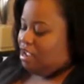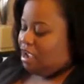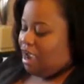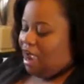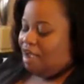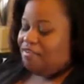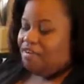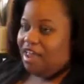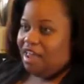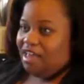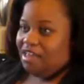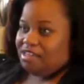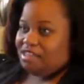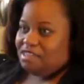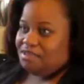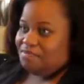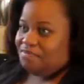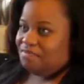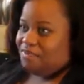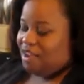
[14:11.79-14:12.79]
I've had
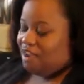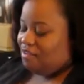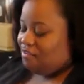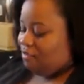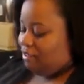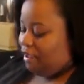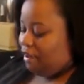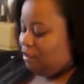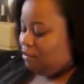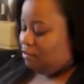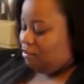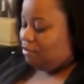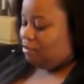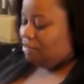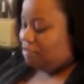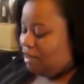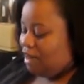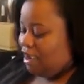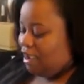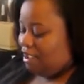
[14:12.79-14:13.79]
some fake flowers
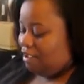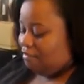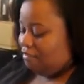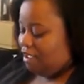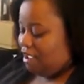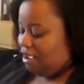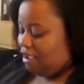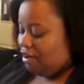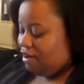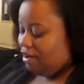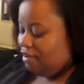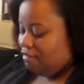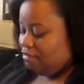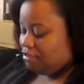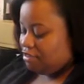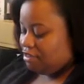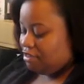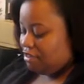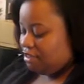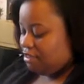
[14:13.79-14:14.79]
that I have had ever
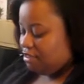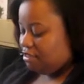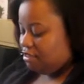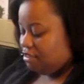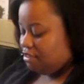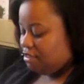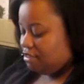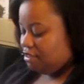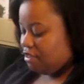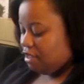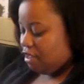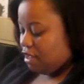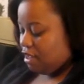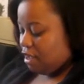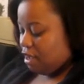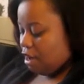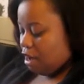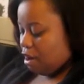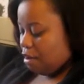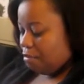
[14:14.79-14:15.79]
since
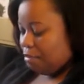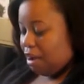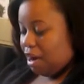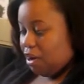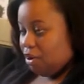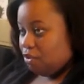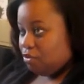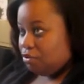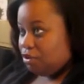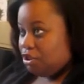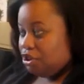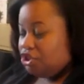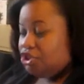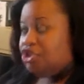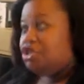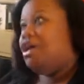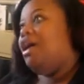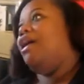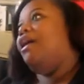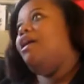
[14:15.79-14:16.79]
my oldest
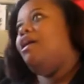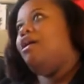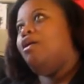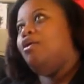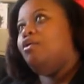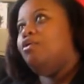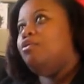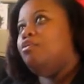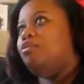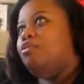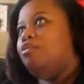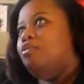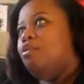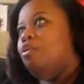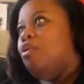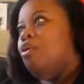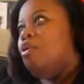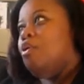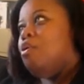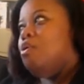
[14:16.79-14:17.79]
child
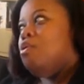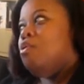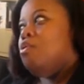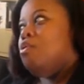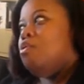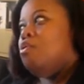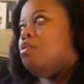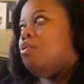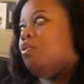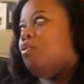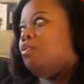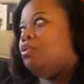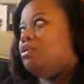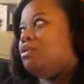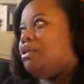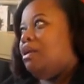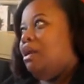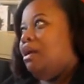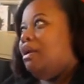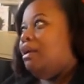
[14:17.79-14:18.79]
was,
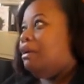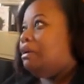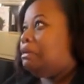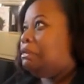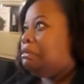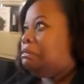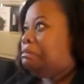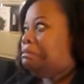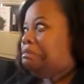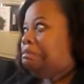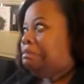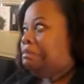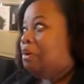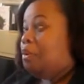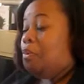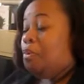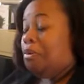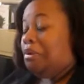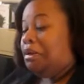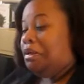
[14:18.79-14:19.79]
like,
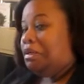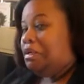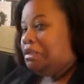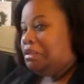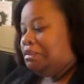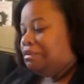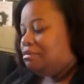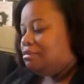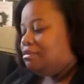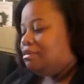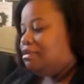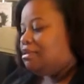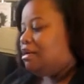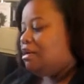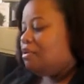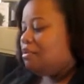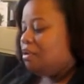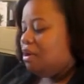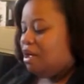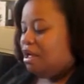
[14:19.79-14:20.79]
one.
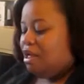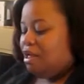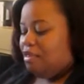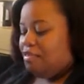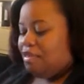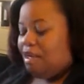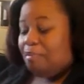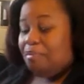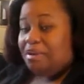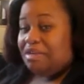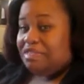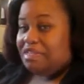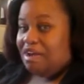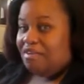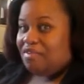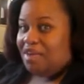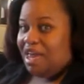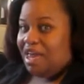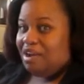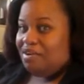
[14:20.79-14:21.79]
So, that means I've
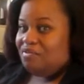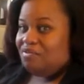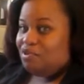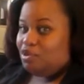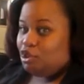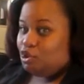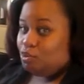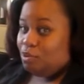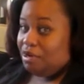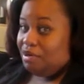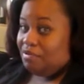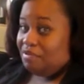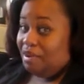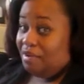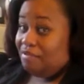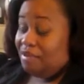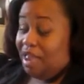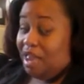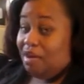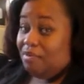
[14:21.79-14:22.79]
had it for twelve,
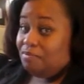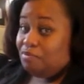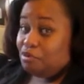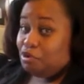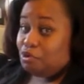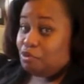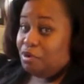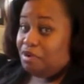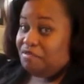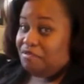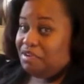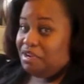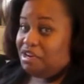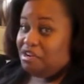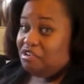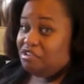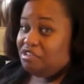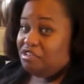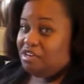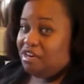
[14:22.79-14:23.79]
I've had them for twelve
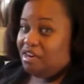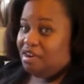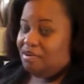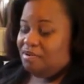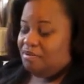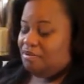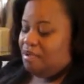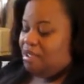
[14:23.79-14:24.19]
years now.